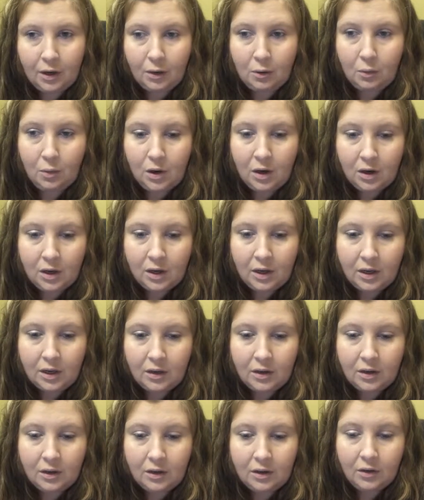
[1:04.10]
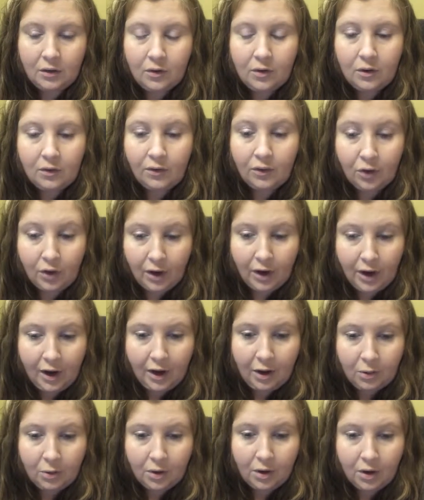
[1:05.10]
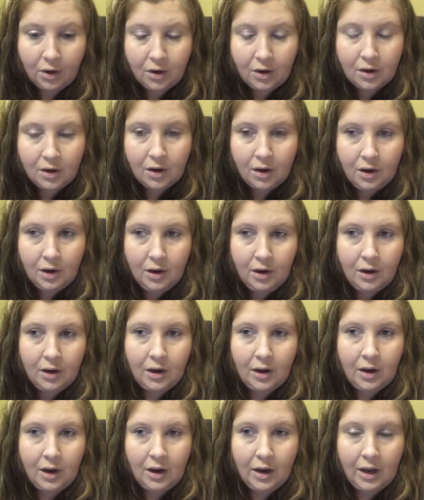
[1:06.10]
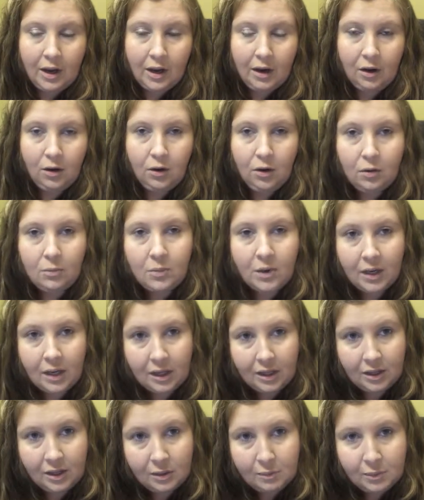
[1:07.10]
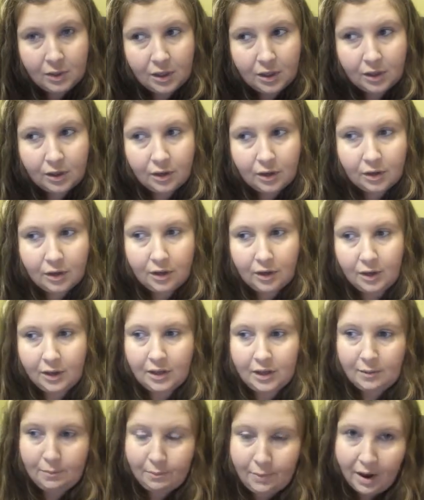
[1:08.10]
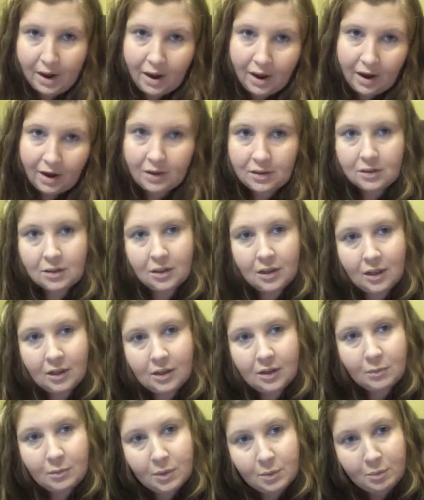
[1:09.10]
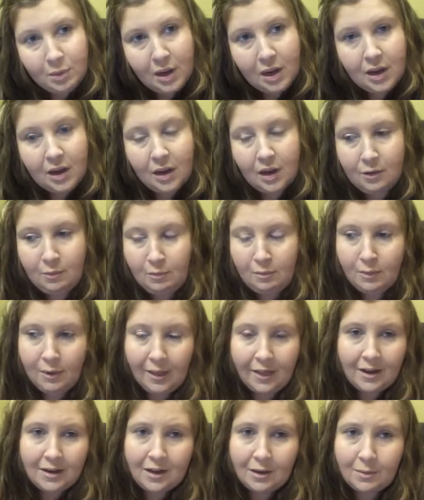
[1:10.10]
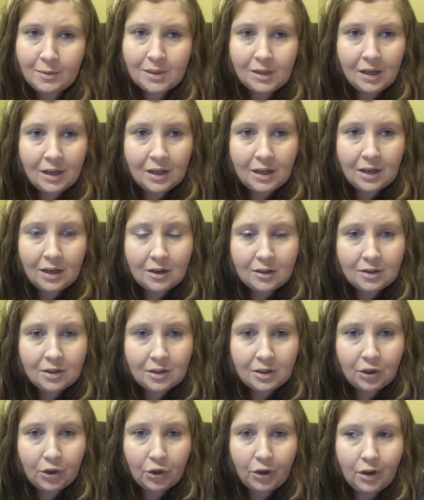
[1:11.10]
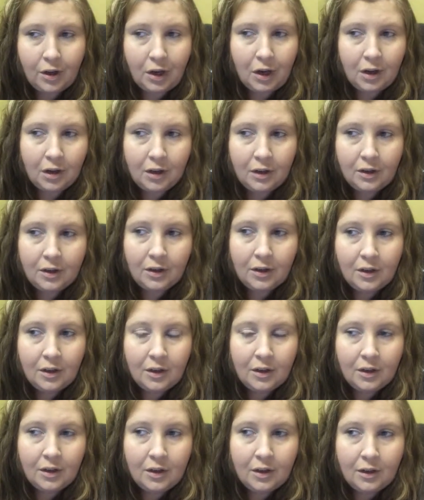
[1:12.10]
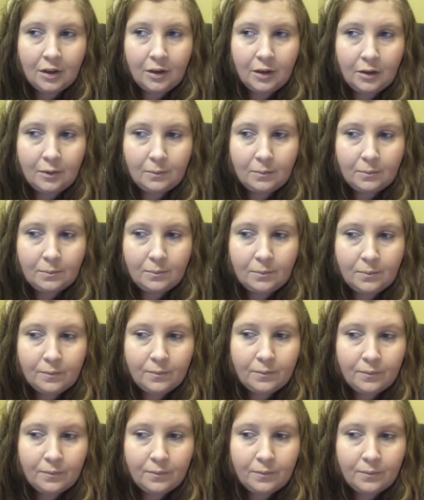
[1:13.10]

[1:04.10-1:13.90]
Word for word: I go walking for an hour, I get home, I get them dinner, I get them baths, I get them to bed. By that time, it's like nine or ten o'clock. Um,